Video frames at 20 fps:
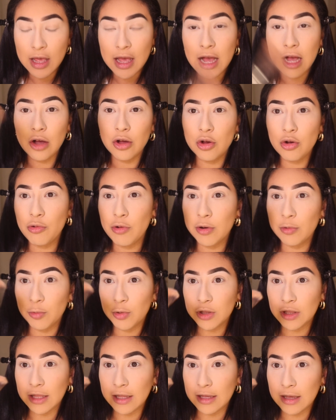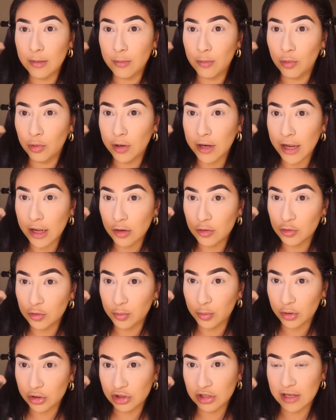I'll go in with like a more angled
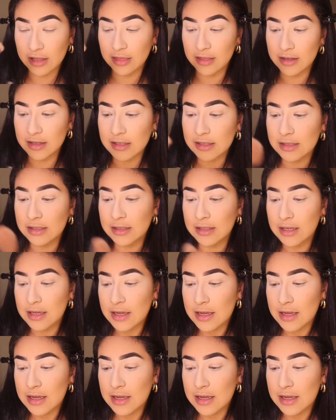brush like this.